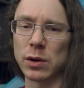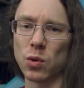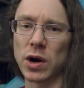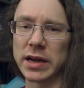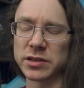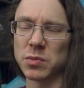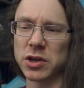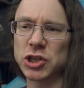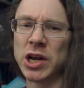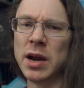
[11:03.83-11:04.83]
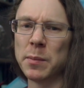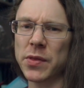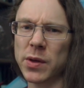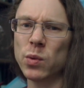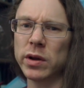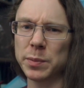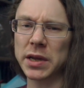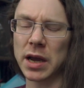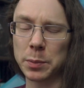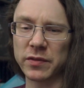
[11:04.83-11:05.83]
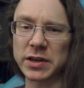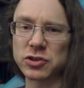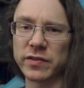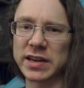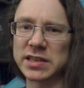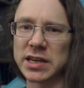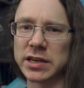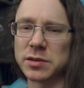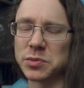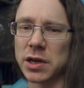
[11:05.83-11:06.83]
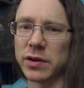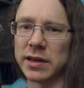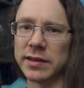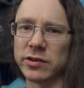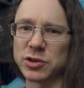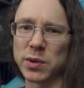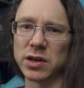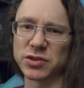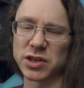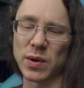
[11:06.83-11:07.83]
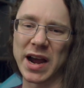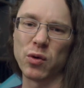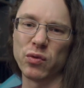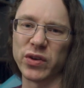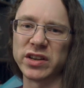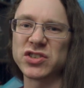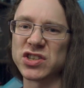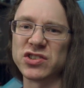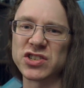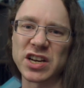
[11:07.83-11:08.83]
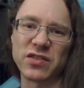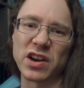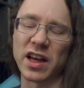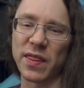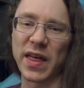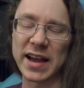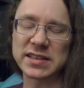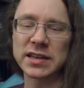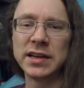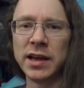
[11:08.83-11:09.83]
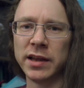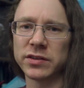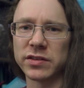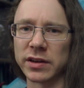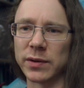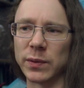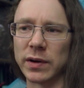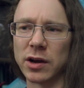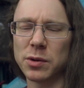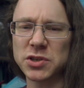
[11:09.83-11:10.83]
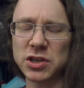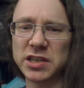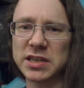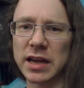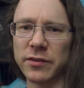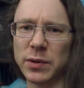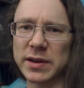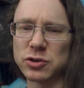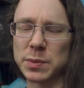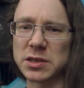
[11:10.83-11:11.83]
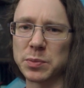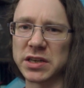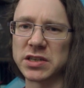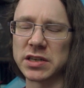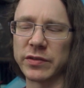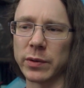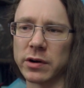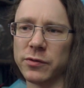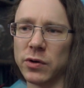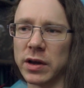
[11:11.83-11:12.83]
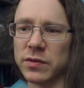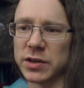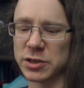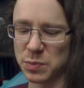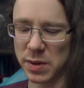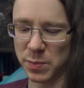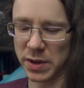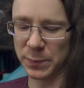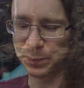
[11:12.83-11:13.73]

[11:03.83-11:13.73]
quite as much, but there will be a couple of extra vanity items going in there as well, so outfits and stuff like that. So opportunity to get a few extra bits and pieces if you are a Fallout First member.